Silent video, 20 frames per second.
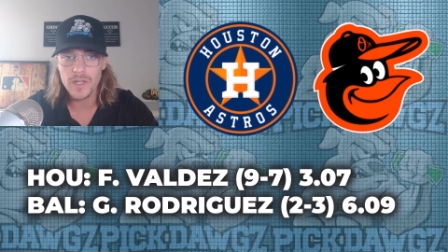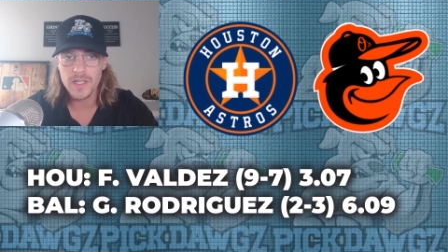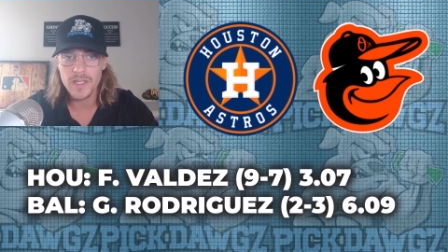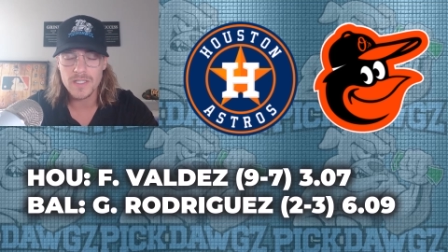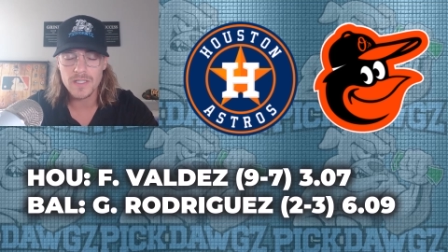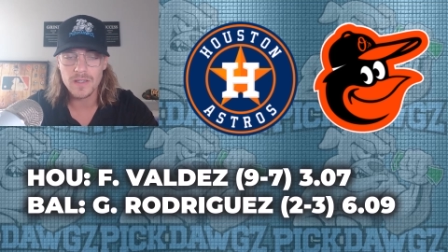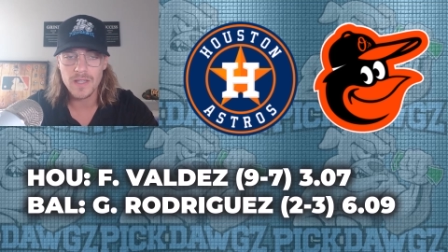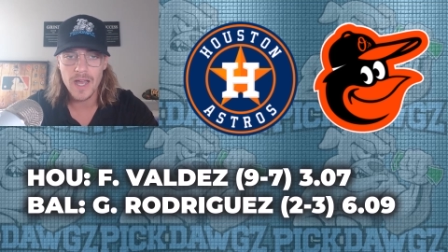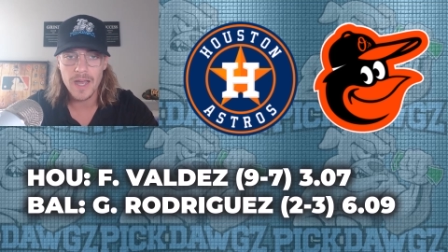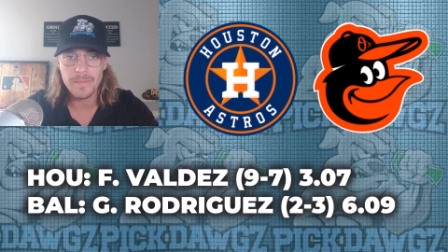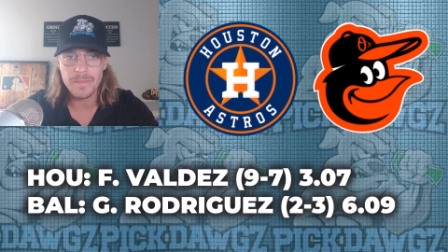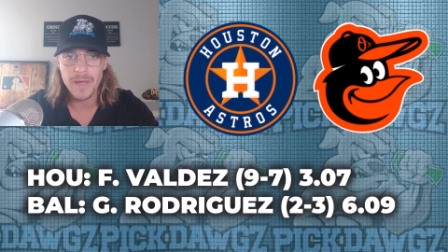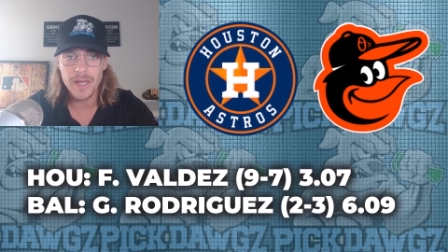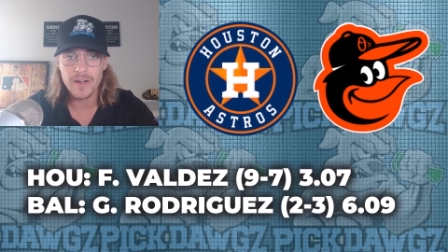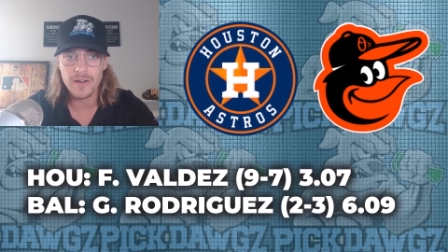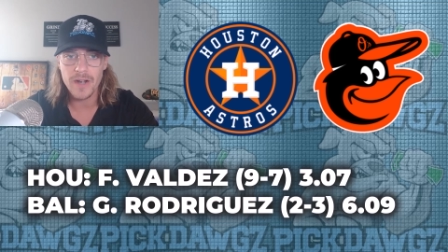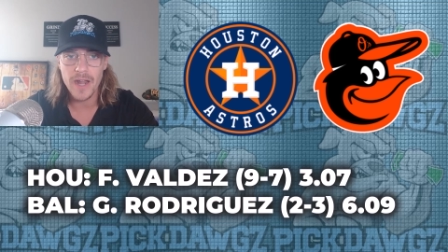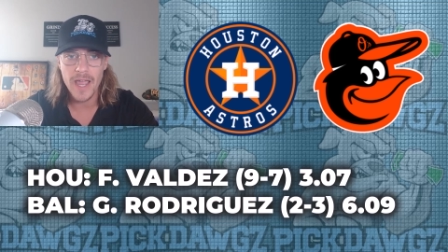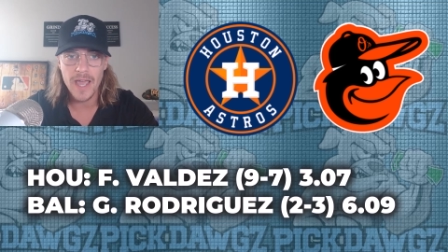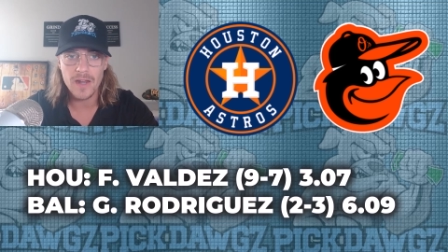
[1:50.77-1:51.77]
He's a lot
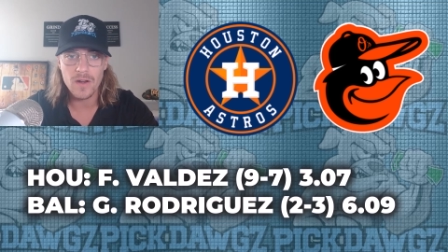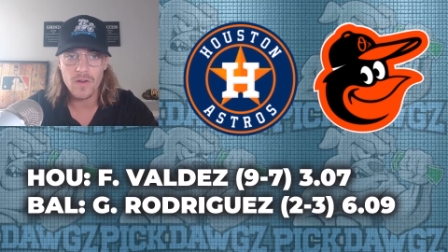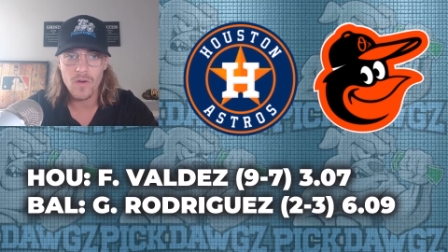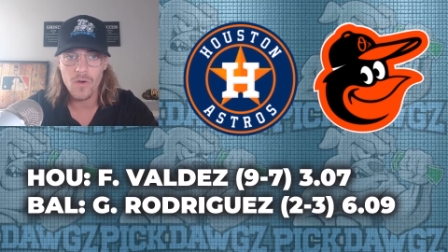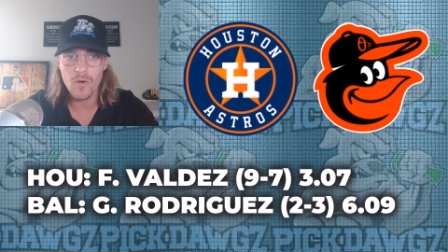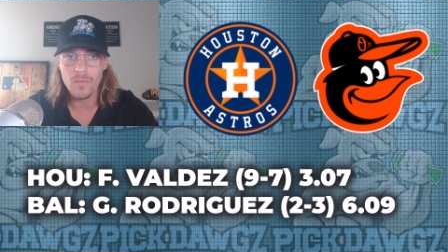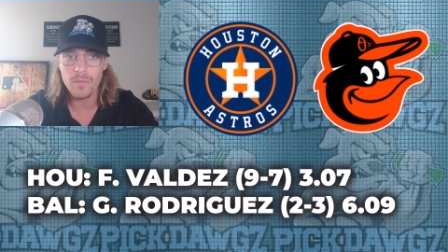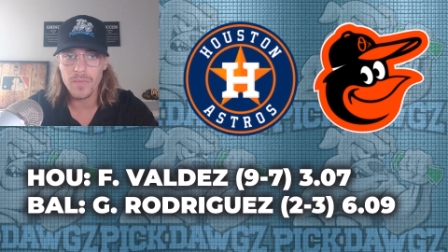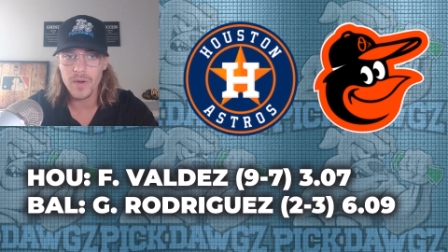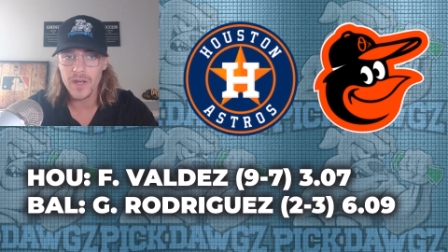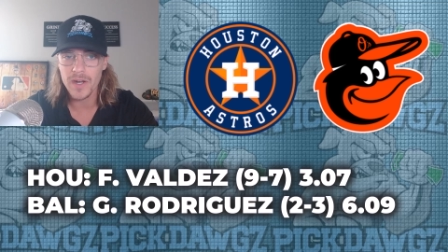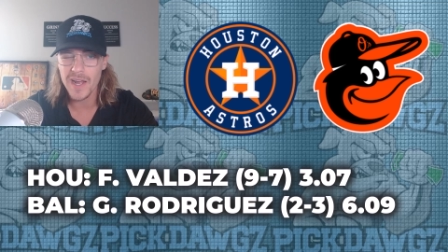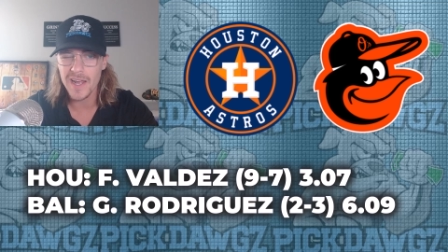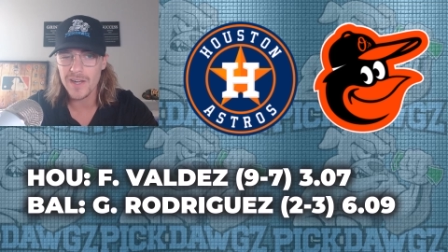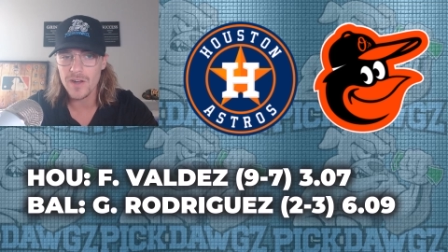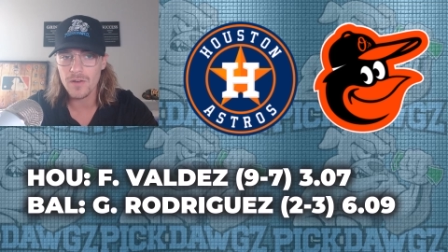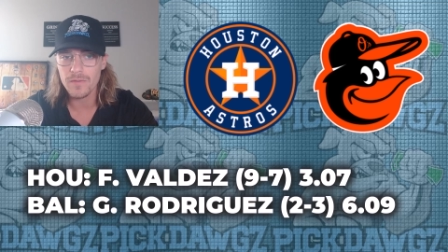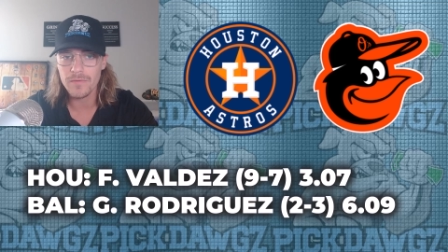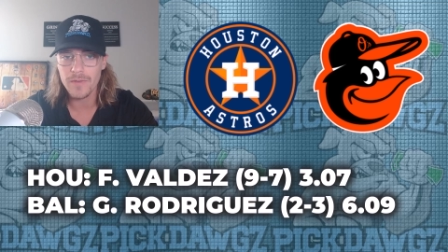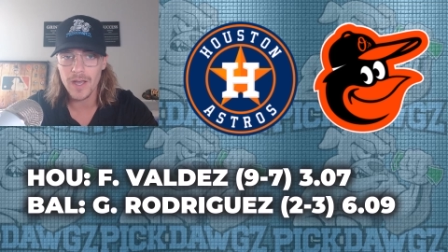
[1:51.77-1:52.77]
better at home, but I
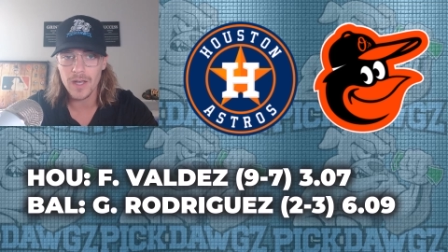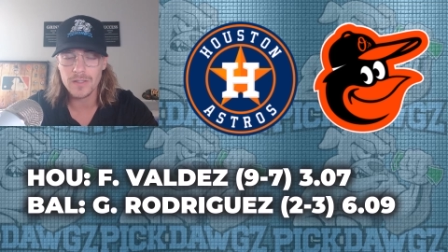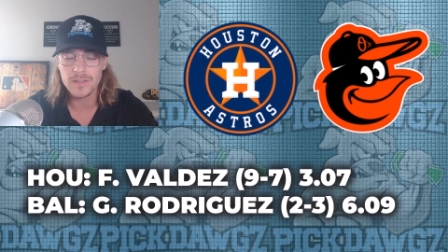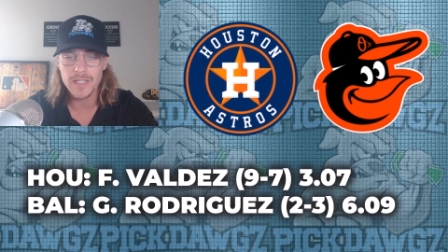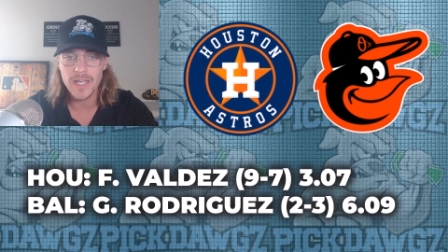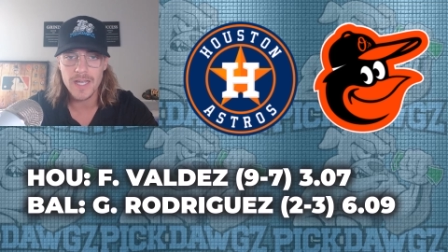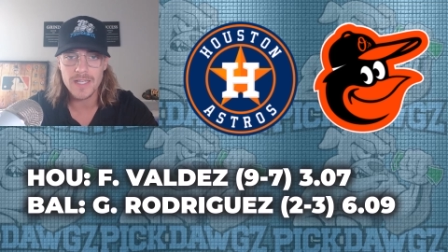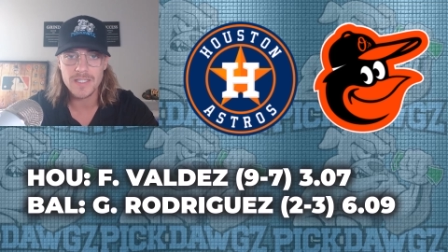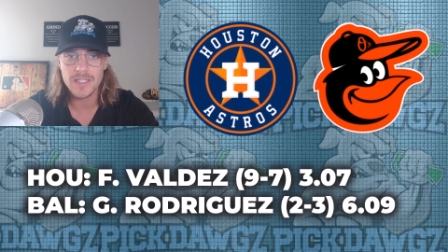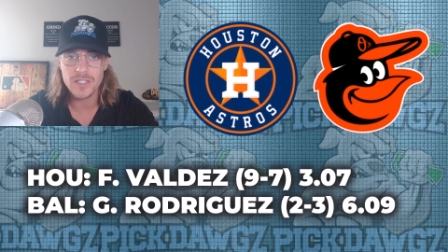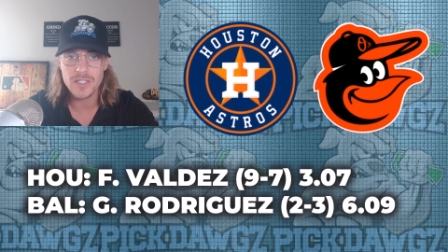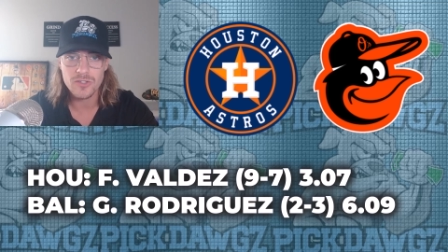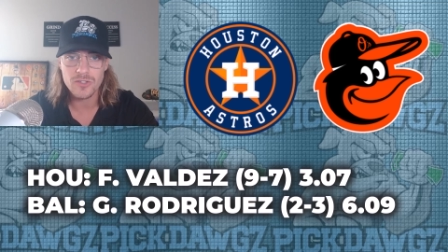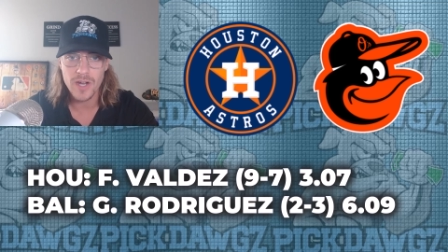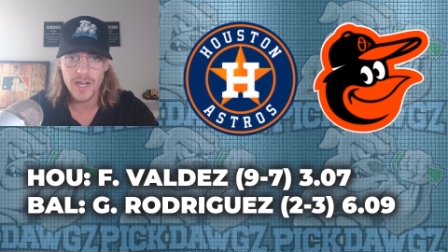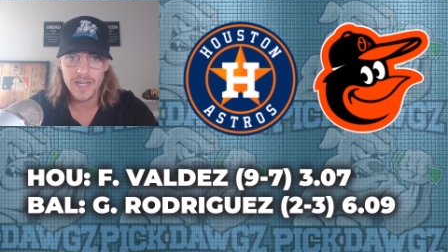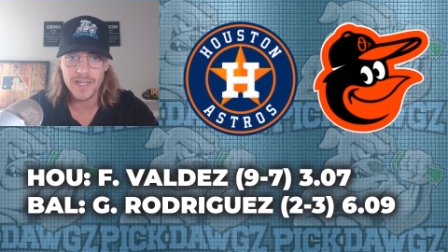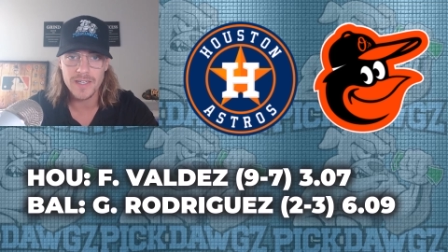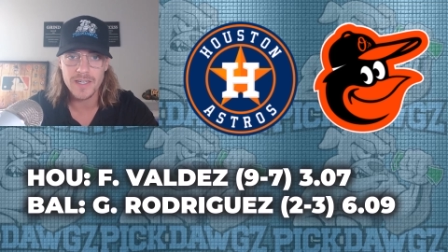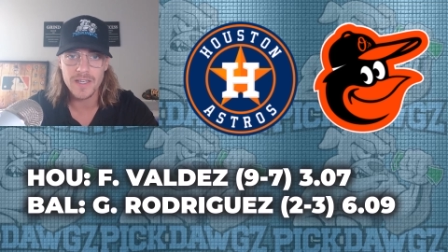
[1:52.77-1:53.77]
know Valdez is
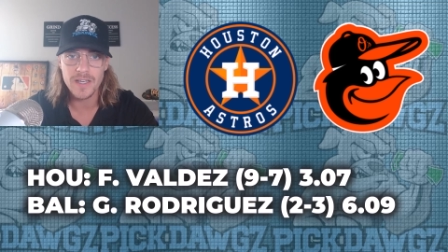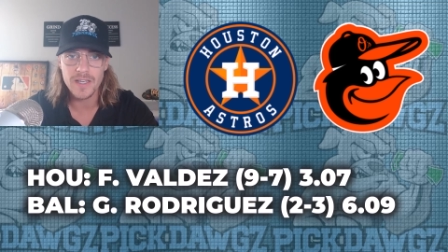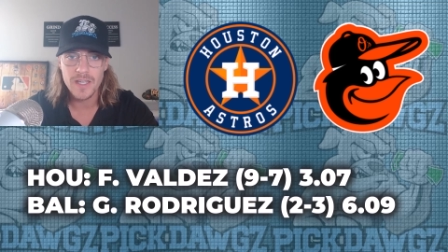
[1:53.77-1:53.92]
trying to